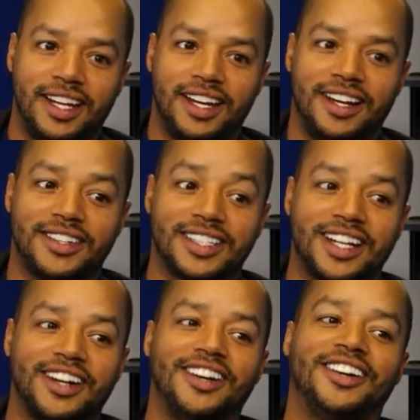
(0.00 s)
And I was
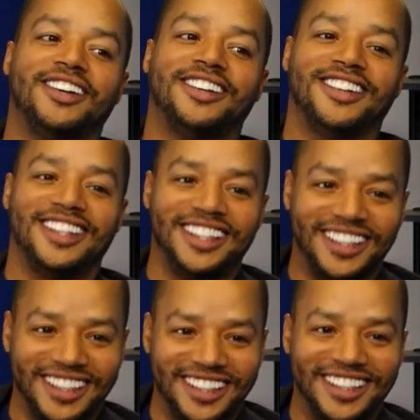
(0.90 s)
like, oh,
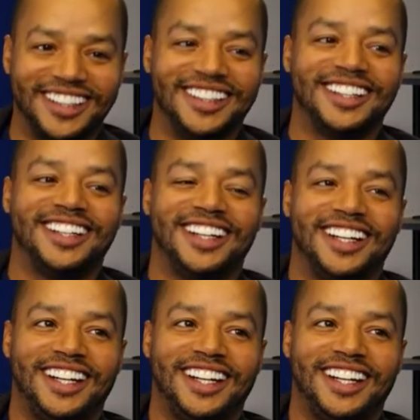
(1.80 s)
yeah.